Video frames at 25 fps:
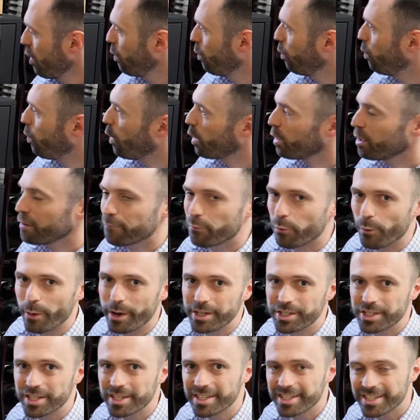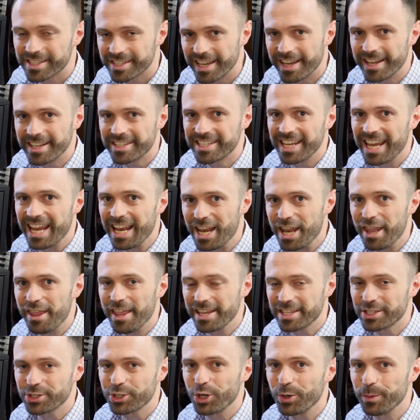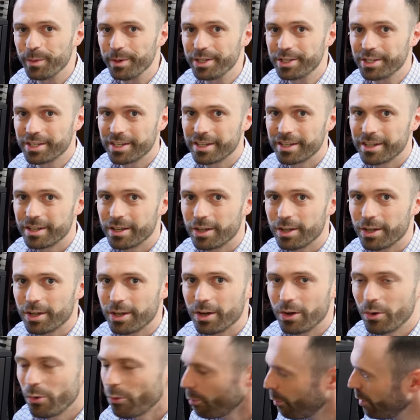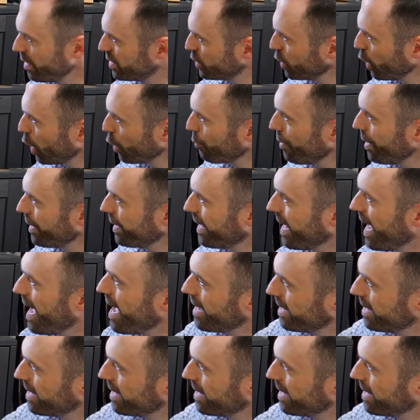one of which sits in this cupboard, which already